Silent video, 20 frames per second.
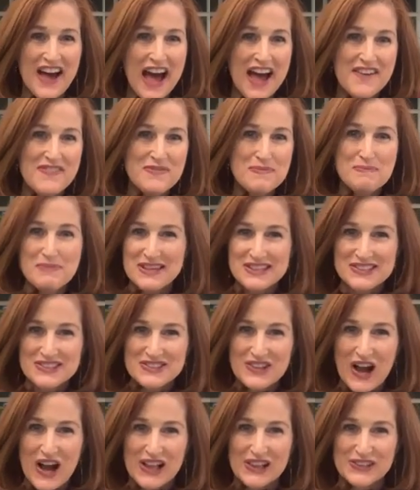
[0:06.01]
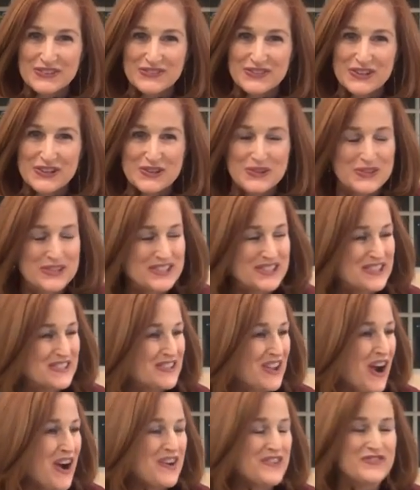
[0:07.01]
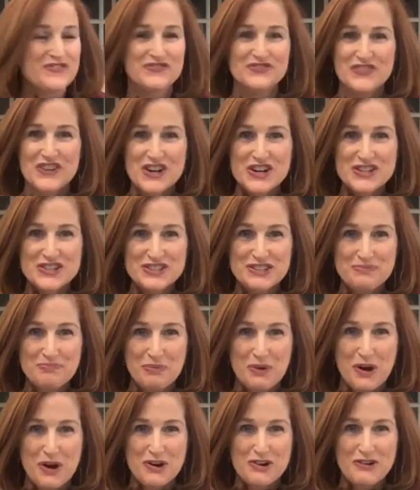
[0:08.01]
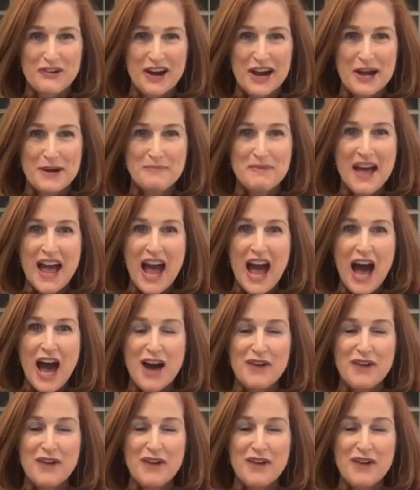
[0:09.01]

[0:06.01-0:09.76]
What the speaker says: I've missed all of you. This is our first program